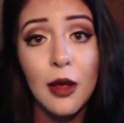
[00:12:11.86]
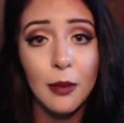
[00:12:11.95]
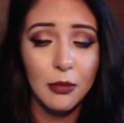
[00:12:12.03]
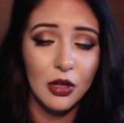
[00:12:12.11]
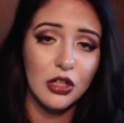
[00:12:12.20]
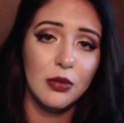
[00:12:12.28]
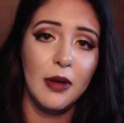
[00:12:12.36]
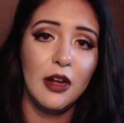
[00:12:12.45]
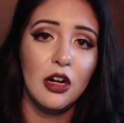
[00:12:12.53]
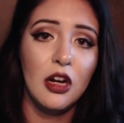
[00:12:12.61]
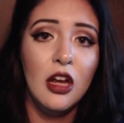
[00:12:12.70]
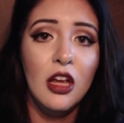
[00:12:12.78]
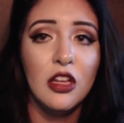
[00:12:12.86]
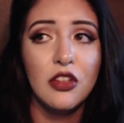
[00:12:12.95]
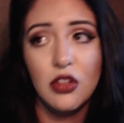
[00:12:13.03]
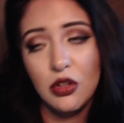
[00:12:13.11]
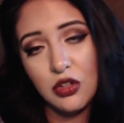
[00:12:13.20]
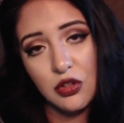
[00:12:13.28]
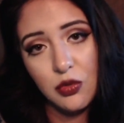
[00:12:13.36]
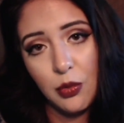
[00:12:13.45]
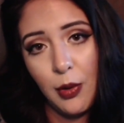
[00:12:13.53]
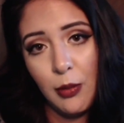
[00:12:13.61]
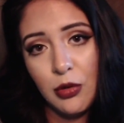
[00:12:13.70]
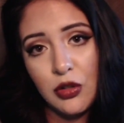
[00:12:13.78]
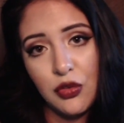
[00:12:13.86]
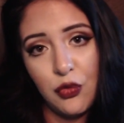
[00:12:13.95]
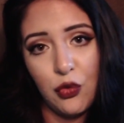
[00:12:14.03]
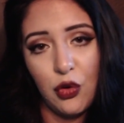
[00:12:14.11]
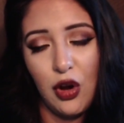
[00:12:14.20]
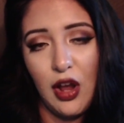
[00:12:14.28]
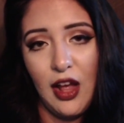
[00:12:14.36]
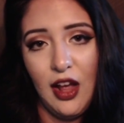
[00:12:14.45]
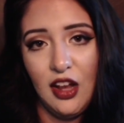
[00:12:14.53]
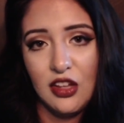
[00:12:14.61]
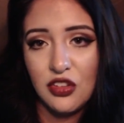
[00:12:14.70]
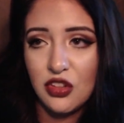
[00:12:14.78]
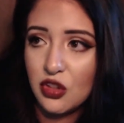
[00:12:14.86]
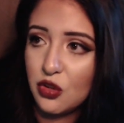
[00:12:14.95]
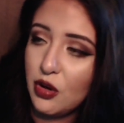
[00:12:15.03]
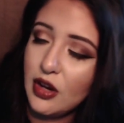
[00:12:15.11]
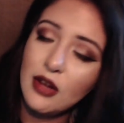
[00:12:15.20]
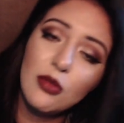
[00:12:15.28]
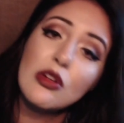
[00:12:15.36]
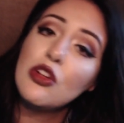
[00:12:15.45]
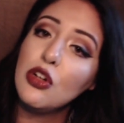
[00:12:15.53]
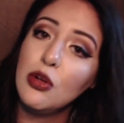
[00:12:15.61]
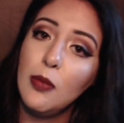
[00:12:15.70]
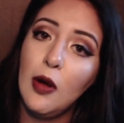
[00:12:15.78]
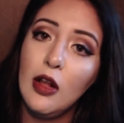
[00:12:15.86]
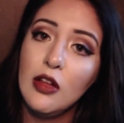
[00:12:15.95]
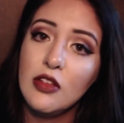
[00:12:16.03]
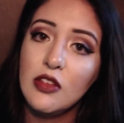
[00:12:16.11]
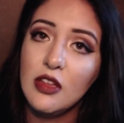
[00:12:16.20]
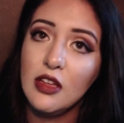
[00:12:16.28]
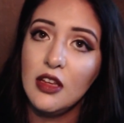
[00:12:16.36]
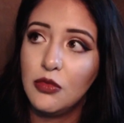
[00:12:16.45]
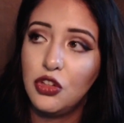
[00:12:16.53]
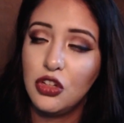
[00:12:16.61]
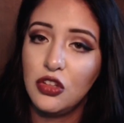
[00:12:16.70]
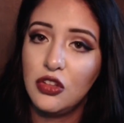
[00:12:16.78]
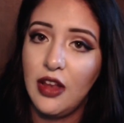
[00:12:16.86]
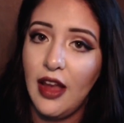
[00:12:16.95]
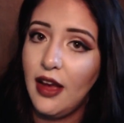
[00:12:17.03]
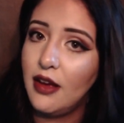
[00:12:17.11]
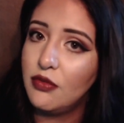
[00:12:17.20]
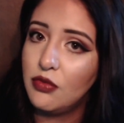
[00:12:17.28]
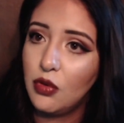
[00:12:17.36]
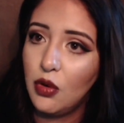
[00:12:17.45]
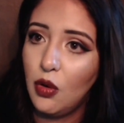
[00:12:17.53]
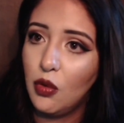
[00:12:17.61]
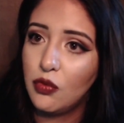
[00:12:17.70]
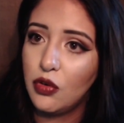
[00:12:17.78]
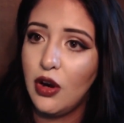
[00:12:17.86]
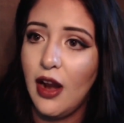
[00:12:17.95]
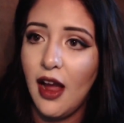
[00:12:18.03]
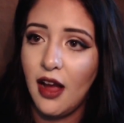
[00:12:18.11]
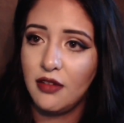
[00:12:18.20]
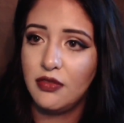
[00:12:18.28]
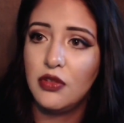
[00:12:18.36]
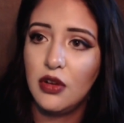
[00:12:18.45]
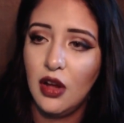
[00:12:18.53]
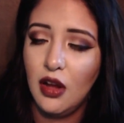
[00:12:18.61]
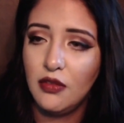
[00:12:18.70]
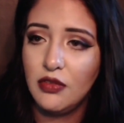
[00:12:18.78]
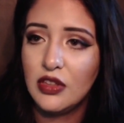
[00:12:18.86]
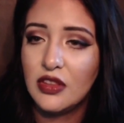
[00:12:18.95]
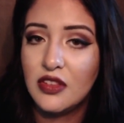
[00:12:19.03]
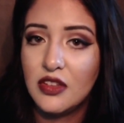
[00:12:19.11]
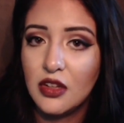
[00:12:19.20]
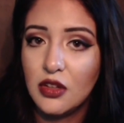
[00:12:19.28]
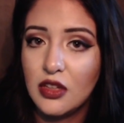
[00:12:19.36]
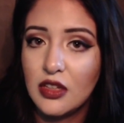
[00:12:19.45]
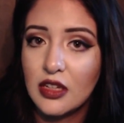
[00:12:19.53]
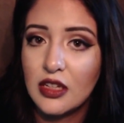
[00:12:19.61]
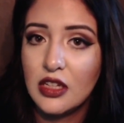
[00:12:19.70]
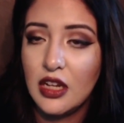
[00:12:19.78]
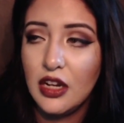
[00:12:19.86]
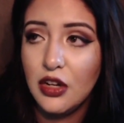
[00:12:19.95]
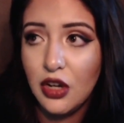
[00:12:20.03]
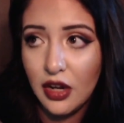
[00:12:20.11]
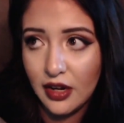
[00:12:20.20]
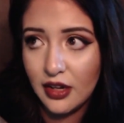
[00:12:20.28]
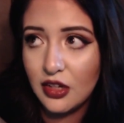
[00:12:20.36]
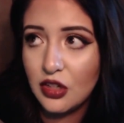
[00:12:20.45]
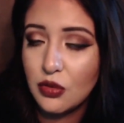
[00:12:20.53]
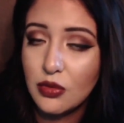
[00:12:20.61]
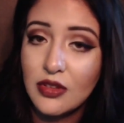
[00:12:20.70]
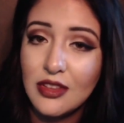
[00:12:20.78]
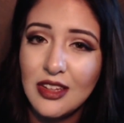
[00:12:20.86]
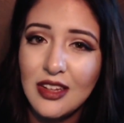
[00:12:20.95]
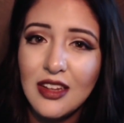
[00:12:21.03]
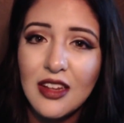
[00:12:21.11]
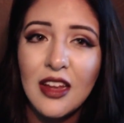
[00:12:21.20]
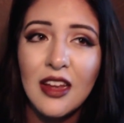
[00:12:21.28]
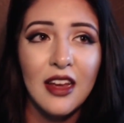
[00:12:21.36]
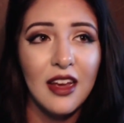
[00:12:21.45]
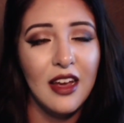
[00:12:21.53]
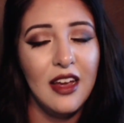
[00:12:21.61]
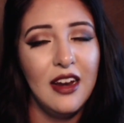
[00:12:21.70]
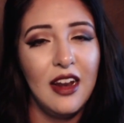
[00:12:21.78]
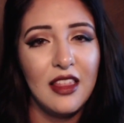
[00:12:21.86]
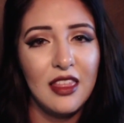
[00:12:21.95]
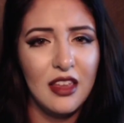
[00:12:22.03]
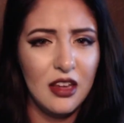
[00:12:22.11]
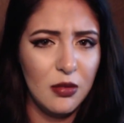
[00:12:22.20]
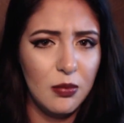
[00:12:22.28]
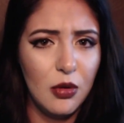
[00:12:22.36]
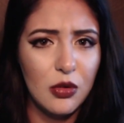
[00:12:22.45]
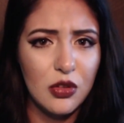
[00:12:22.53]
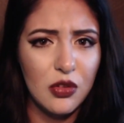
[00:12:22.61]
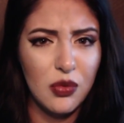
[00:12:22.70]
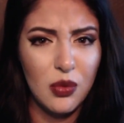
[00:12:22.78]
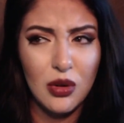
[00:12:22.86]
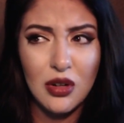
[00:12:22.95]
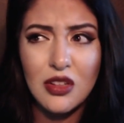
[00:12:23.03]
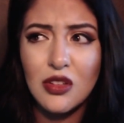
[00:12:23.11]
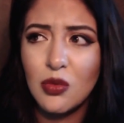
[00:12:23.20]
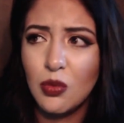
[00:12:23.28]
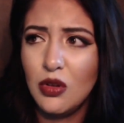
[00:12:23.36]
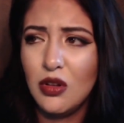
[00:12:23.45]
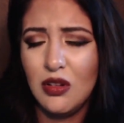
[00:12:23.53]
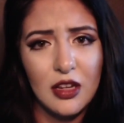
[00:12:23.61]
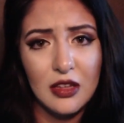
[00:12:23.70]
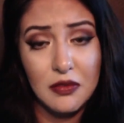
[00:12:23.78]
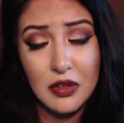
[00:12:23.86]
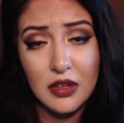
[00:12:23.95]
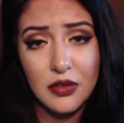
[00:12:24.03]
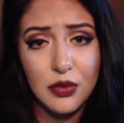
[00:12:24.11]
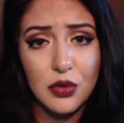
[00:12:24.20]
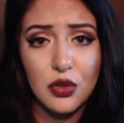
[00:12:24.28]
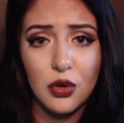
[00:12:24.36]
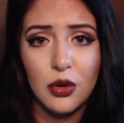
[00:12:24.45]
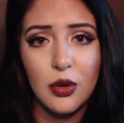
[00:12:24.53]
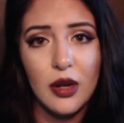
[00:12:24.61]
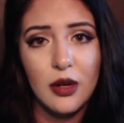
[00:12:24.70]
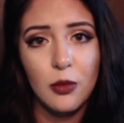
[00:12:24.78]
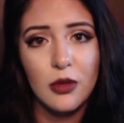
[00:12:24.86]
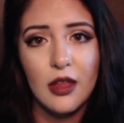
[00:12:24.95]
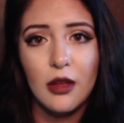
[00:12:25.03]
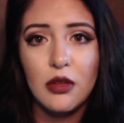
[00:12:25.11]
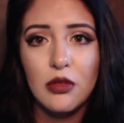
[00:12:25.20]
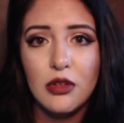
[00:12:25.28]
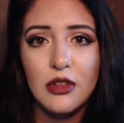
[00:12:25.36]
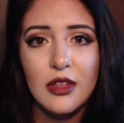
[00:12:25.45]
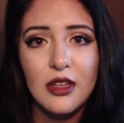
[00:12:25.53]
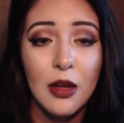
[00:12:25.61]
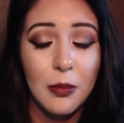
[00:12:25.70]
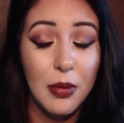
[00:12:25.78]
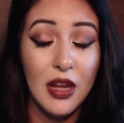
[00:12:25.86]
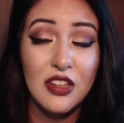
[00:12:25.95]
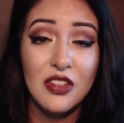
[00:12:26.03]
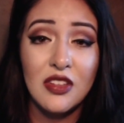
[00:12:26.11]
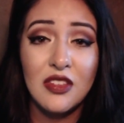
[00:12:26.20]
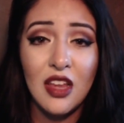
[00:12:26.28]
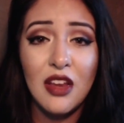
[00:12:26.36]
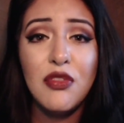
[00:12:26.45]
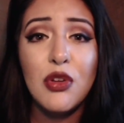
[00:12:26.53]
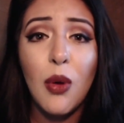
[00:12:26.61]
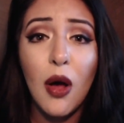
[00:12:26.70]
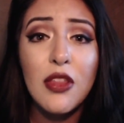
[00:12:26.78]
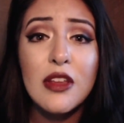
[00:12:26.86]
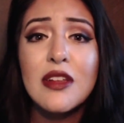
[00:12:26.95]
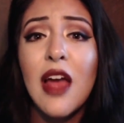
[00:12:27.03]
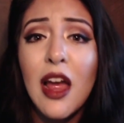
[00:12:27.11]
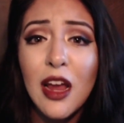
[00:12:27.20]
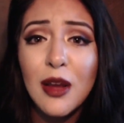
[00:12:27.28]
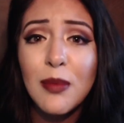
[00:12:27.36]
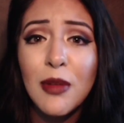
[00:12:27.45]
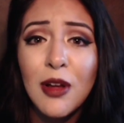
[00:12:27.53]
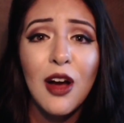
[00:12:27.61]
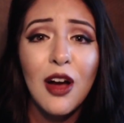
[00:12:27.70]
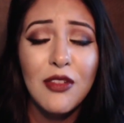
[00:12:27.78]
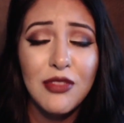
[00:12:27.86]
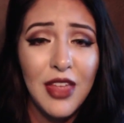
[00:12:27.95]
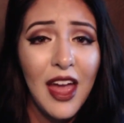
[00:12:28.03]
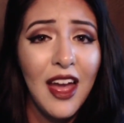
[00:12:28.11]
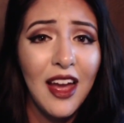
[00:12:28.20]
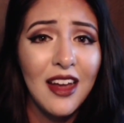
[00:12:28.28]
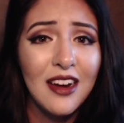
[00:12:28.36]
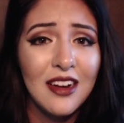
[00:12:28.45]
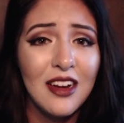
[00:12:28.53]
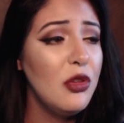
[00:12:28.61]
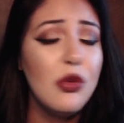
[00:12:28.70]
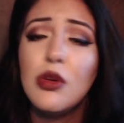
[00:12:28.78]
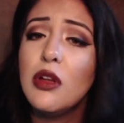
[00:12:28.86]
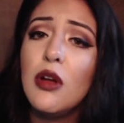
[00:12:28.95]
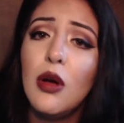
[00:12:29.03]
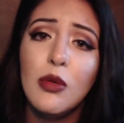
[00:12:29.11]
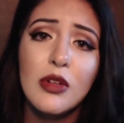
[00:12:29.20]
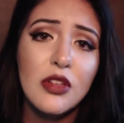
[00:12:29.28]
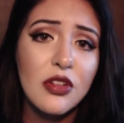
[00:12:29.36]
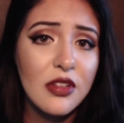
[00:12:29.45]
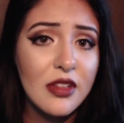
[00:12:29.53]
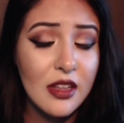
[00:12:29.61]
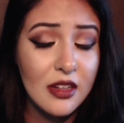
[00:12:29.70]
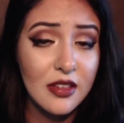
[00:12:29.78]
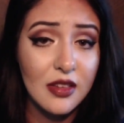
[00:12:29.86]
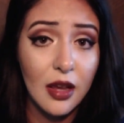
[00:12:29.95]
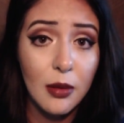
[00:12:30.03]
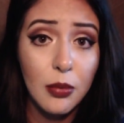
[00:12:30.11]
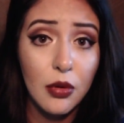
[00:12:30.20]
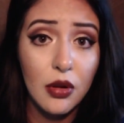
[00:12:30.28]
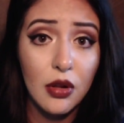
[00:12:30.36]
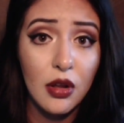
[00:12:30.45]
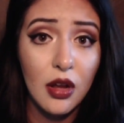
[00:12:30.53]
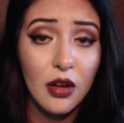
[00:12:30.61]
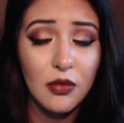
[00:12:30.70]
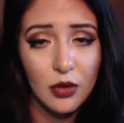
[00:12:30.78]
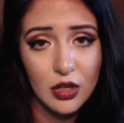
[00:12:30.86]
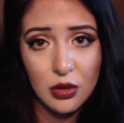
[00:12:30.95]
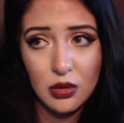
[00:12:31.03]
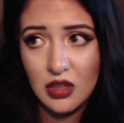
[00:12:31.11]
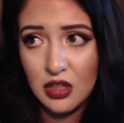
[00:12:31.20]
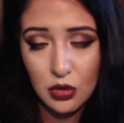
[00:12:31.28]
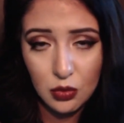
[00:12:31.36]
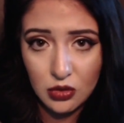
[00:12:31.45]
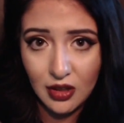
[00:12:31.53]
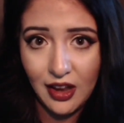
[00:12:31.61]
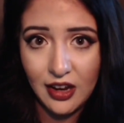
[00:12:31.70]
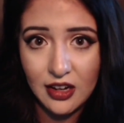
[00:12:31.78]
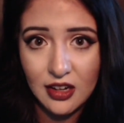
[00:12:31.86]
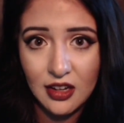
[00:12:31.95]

much better. So just remember, Sephora has a great return policy. Just have over half of it still in the container and your receipt, and I think most Sephora's will even give you store credit without the receipt. But to save you all the time of that, you can always just get a sample of what you think you'd like